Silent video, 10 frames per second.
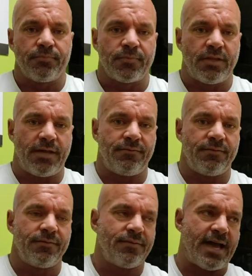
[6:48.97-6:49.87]
then
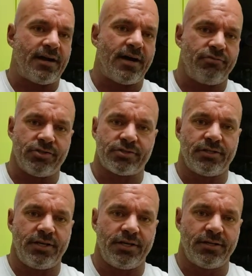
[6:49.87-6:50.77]
that
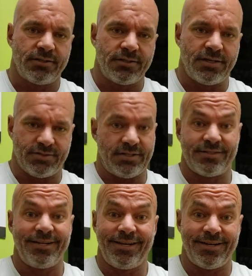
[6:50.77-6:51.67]
obviously isn't as
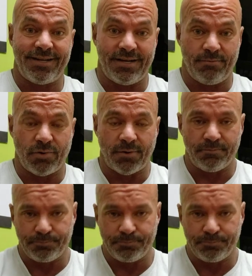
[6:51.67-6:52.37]
needed anymore.